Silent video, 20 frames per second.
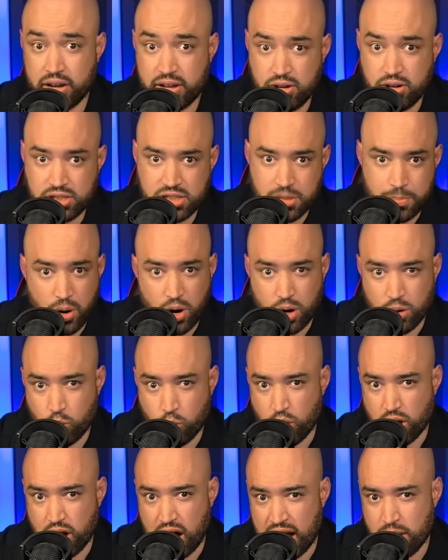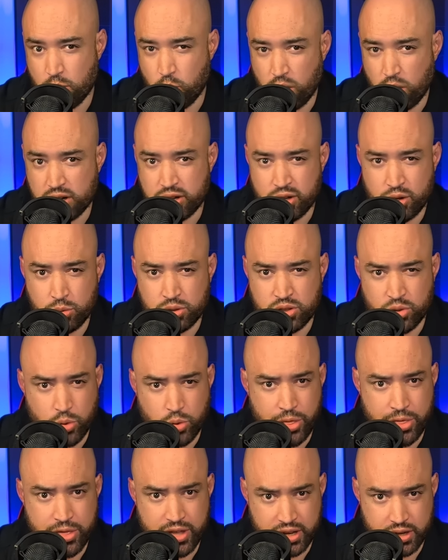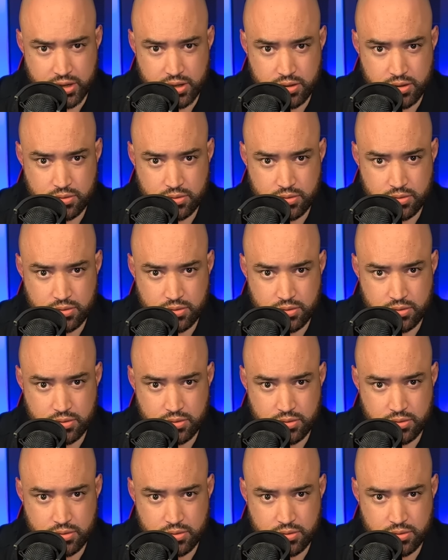here's the part where I want you to think.